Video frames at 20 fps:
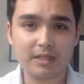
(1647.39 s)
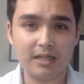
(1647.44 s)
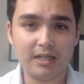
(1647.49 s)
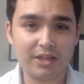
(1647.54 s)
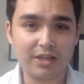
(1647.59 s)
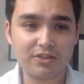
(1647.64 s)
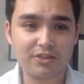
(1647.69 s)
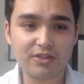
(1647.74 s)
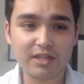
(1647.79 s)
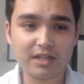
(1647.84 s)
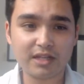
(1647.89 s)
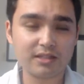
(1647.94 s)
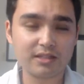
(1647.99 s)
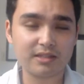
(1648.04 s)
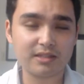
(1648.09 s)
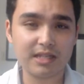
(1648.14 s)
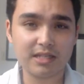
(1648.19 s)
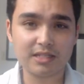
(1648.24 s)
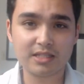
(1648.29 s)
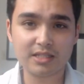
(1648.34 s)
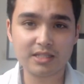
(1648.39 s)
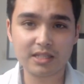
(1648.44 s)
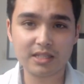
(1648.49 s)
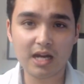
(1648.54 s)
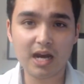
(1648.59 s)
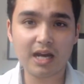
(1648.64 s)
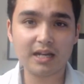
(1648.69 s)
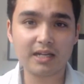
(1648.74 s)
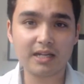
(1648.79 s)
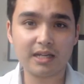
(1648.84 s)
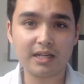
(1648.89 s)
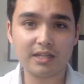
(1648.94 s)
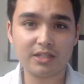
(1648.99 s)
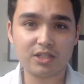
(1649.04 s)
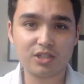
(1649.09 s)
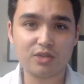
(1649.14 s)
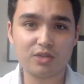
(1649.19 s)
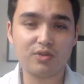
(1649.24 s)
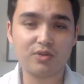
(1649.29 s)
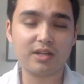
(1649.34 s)
I think that is not an
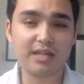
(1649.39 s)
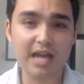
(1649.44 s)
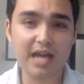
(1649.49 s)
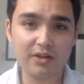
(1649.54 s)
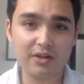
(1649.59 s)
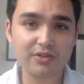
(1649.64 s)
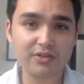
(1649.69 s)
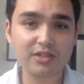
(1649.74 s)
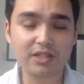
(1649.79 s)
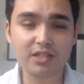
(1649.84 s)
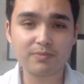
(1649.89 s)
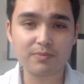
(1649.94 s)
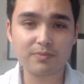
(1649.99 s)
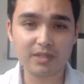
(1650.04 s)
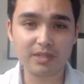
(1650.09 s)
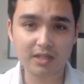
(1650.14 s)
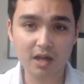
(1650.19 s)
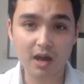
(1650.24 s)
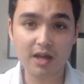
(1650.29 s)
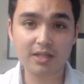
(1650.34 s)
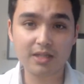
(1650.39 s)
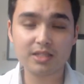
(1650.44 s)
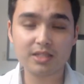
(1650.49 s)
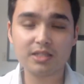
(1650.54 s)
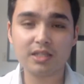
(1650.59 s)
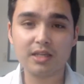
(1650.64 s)
astute analysis, because